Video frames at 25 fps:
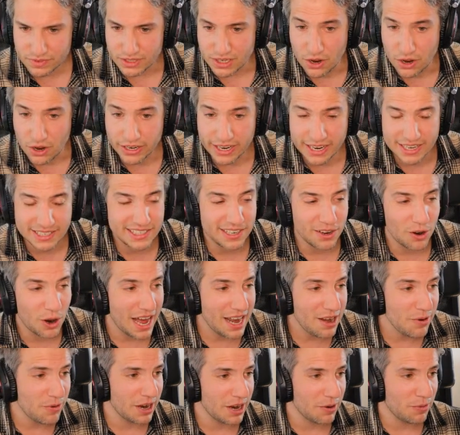Okay, so
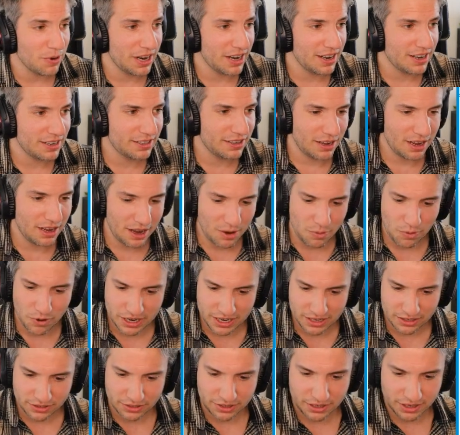anyway, what I
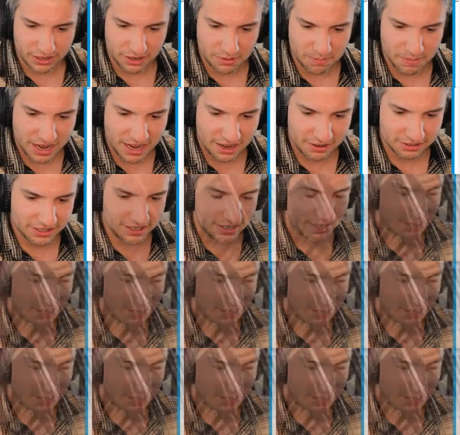wanted to talk about,